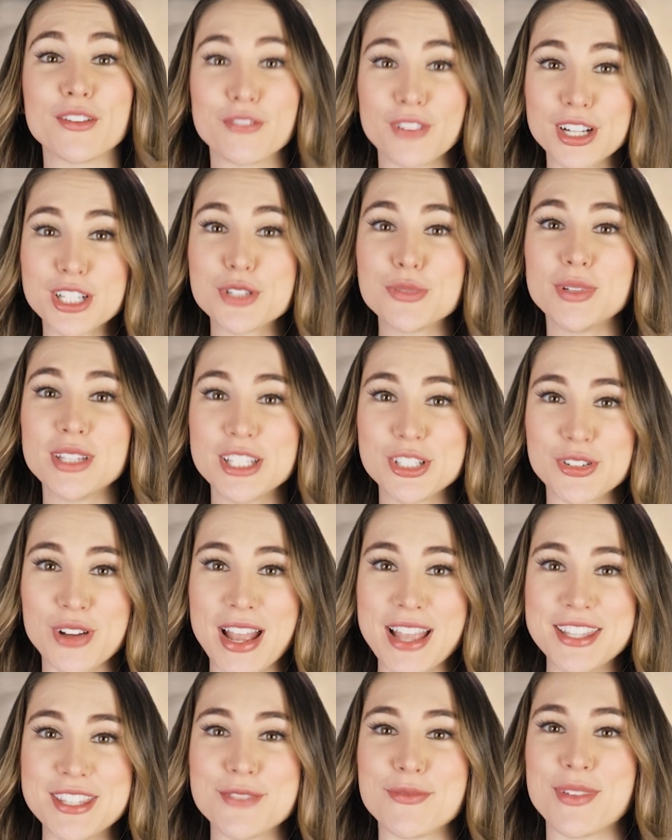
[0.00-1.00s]
a virtual
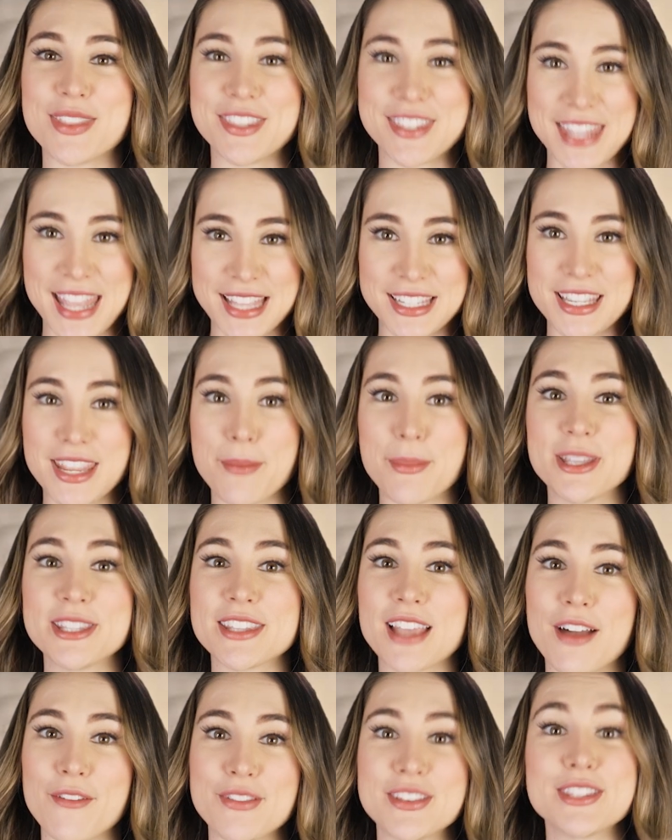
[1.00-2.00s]
address with San Dimas
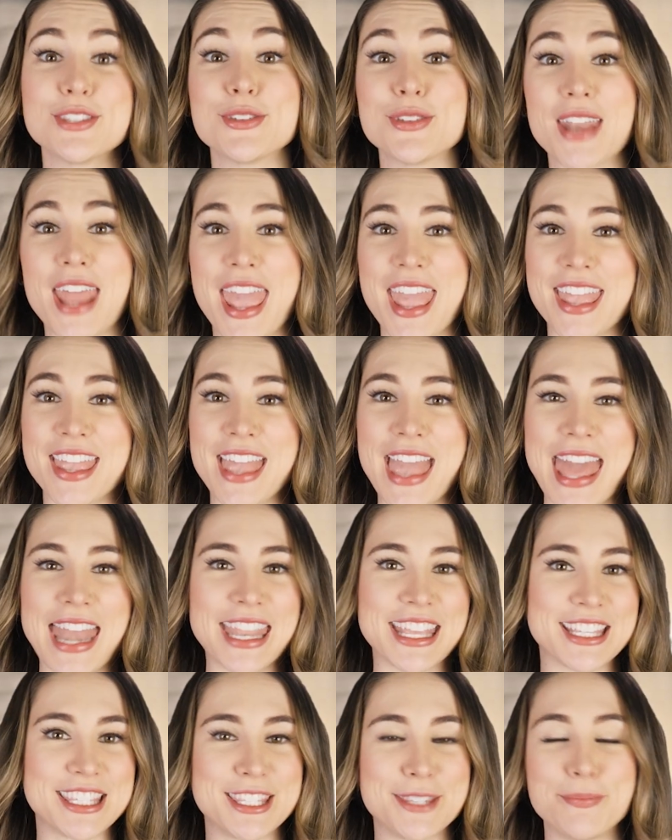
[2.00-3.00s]
Office today and
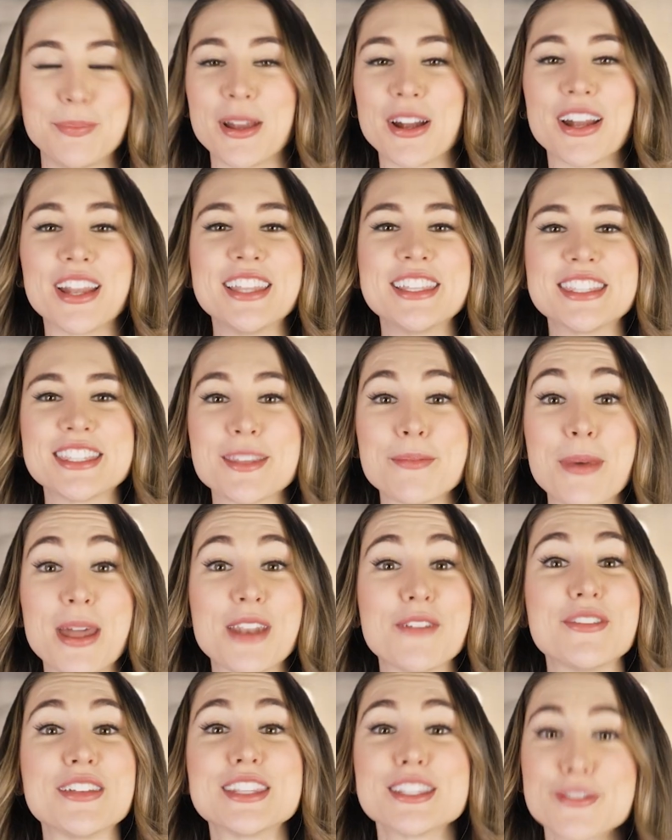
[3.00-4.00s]
experience the
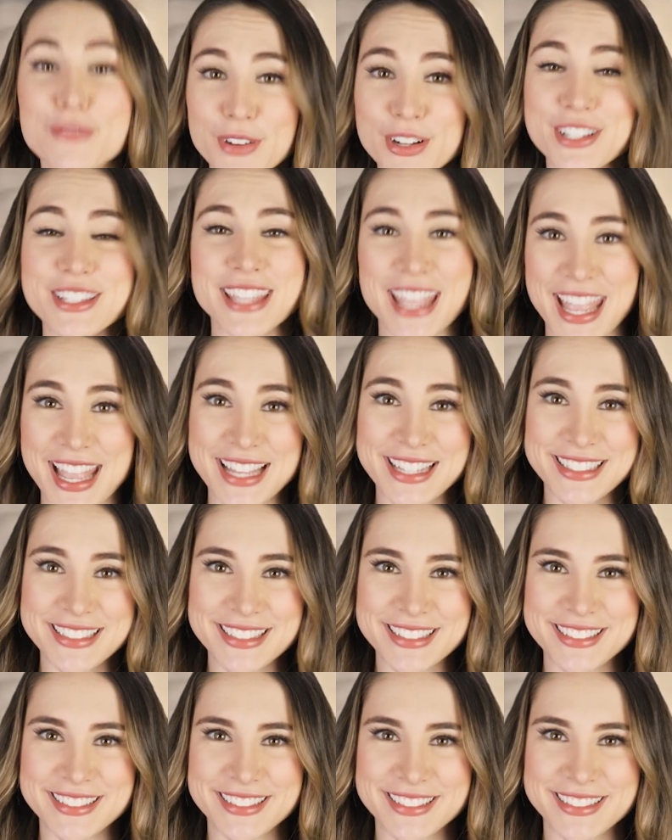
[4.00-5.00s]
benefits firsthand.